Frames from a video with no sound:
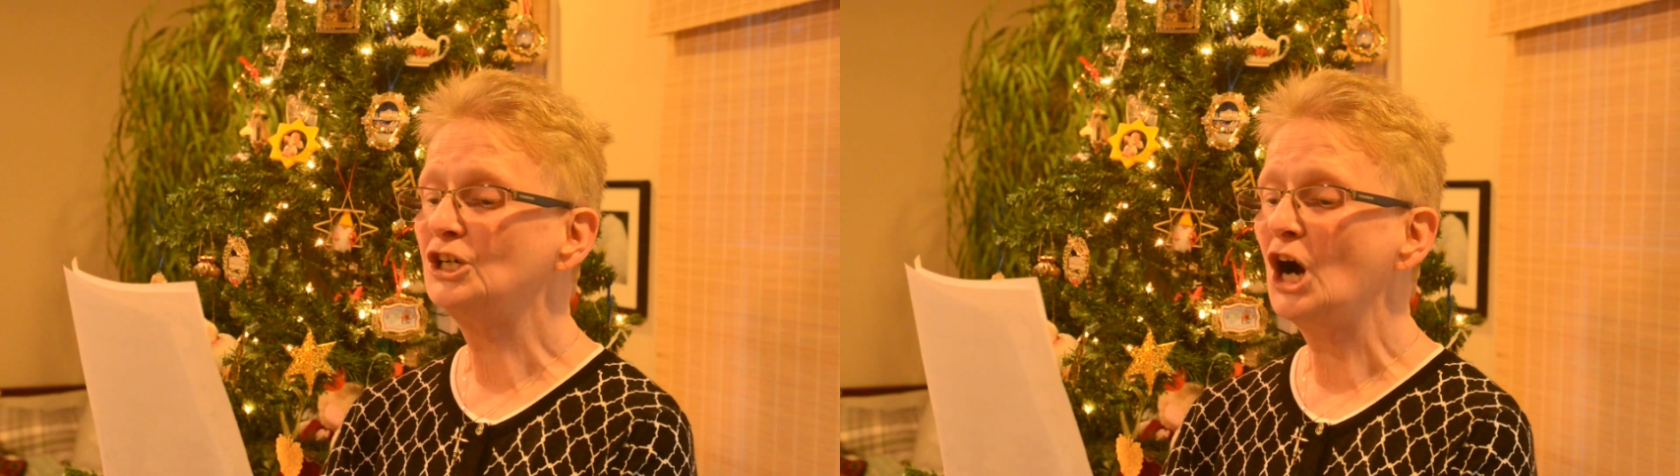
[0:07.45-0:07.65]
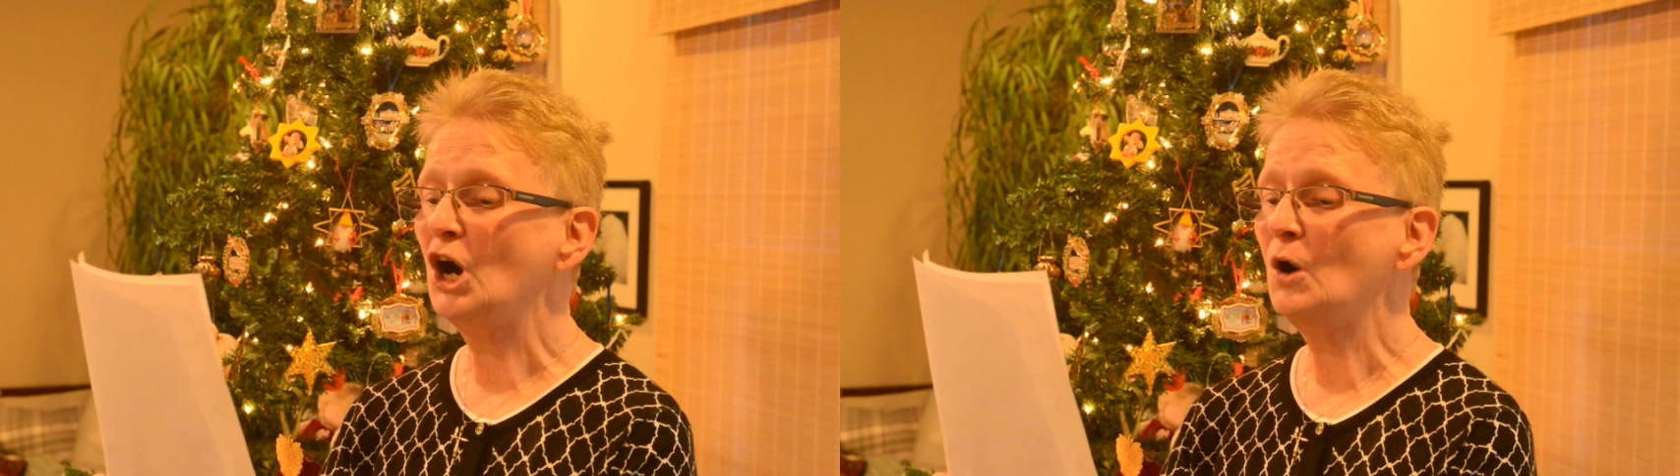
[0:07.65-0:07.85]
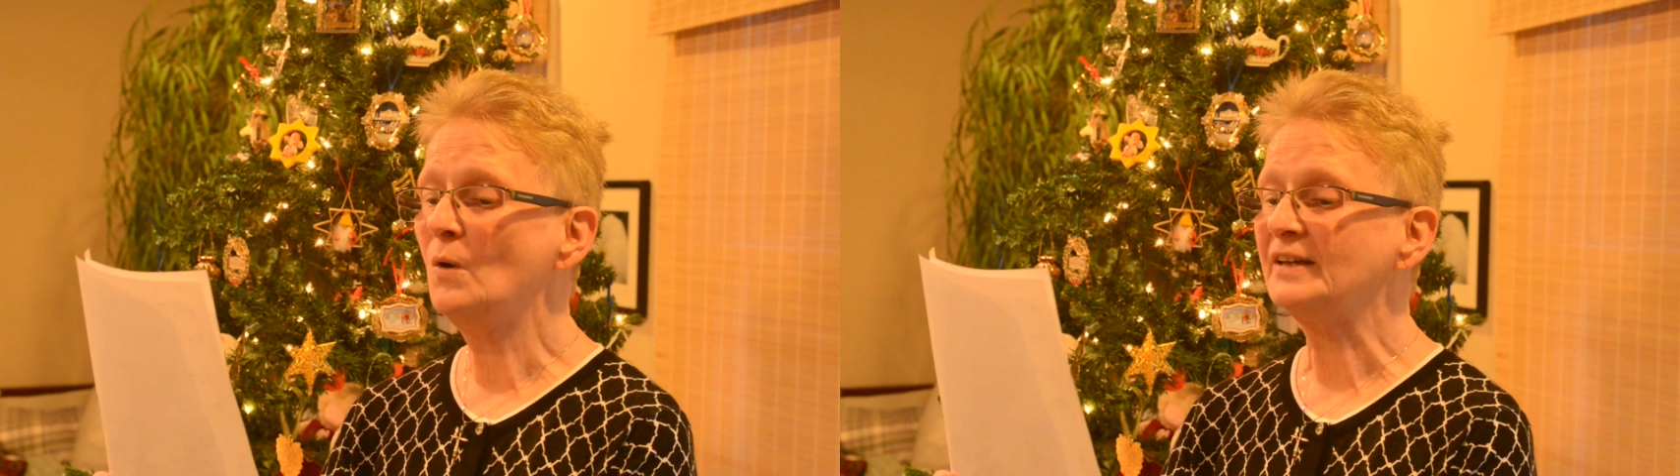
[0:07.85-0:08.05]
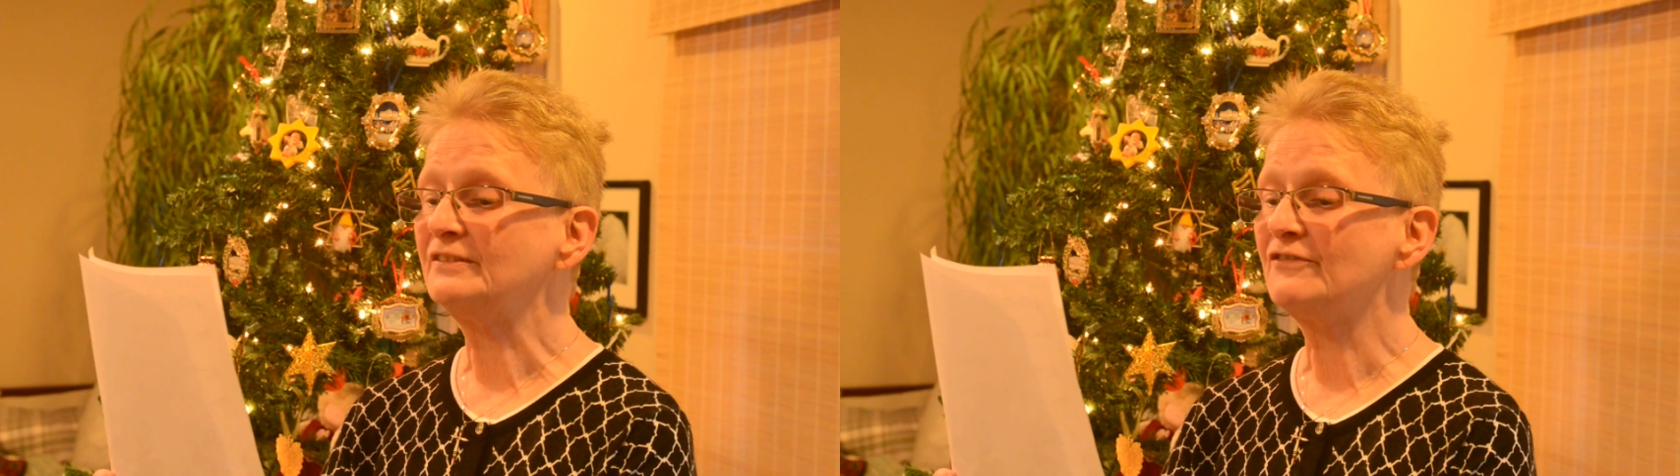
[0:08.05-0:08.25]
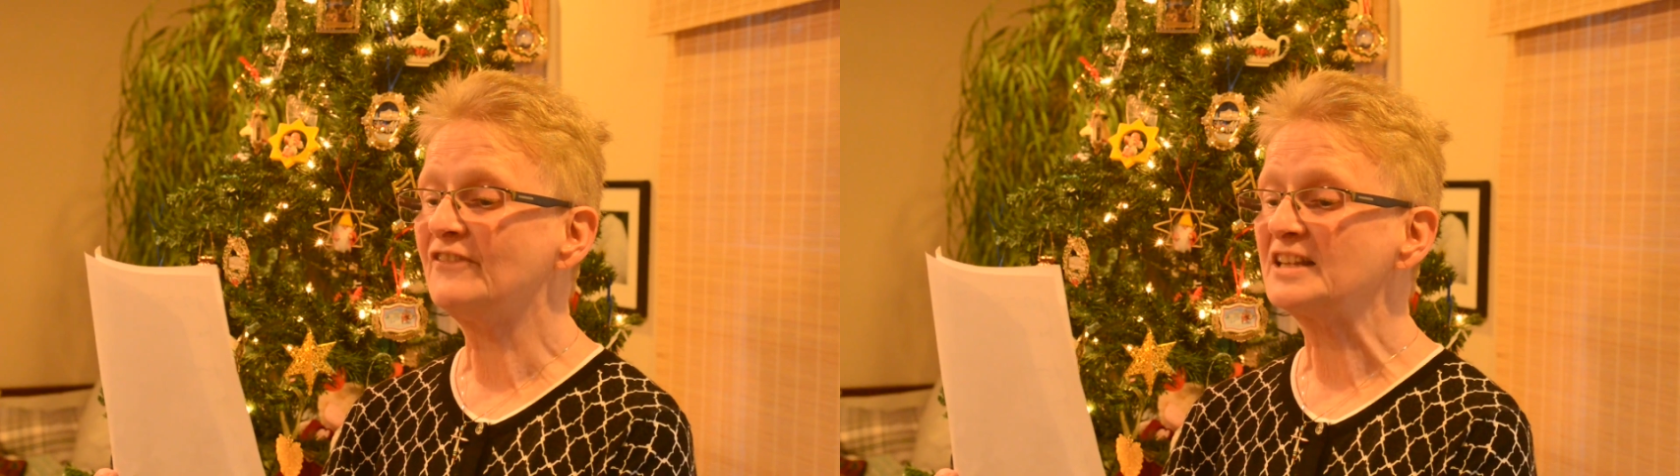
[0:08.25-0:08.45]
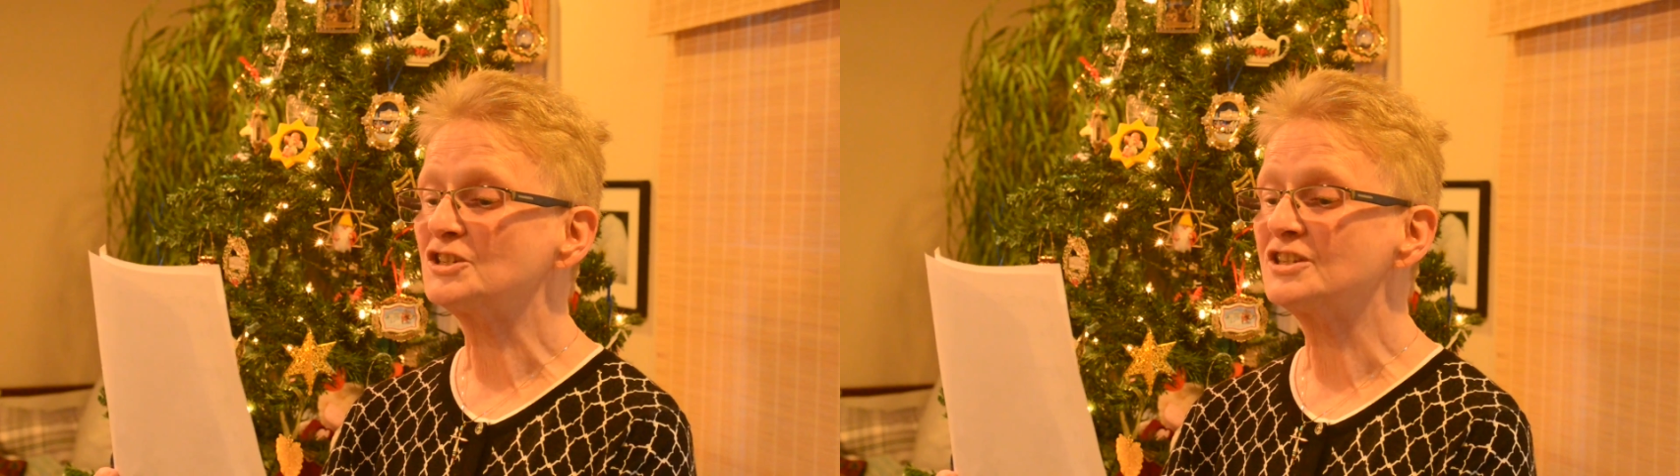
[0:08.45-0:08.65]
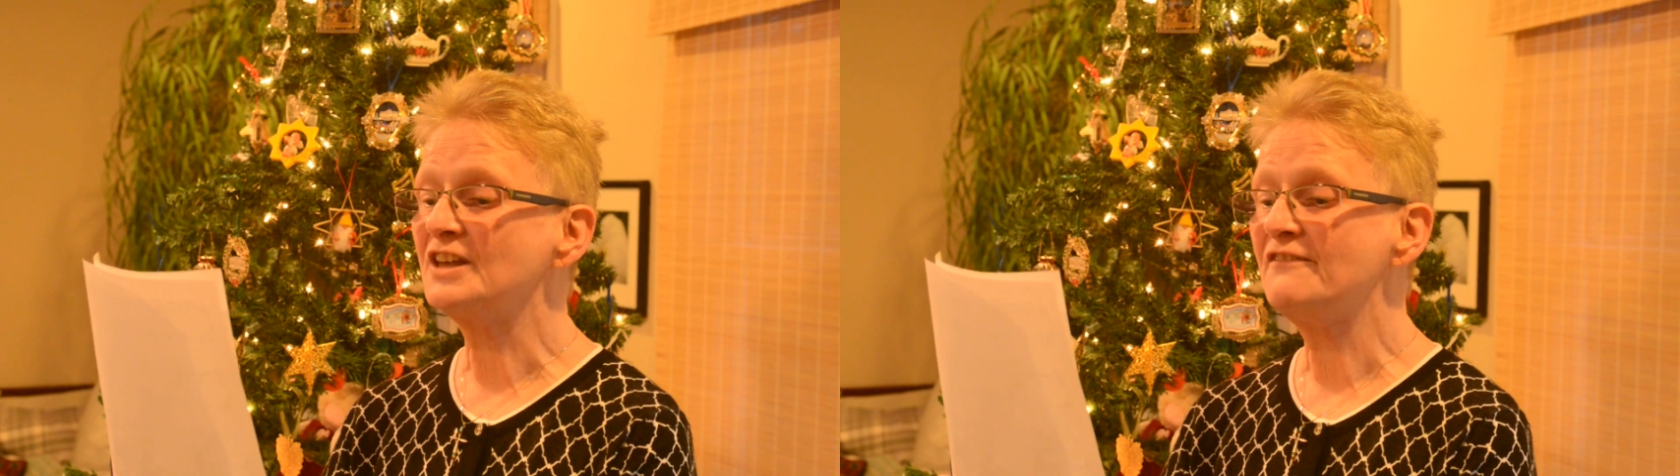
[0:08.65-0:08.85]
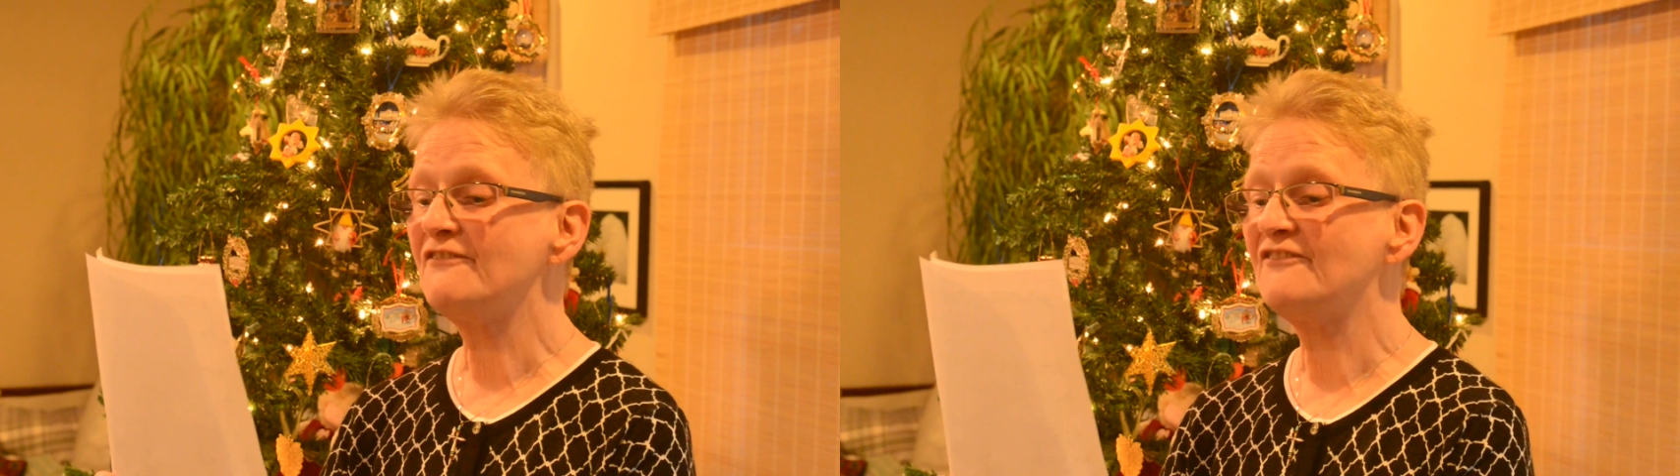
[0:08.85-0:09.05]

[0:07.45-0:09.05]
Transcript: Go and fetch the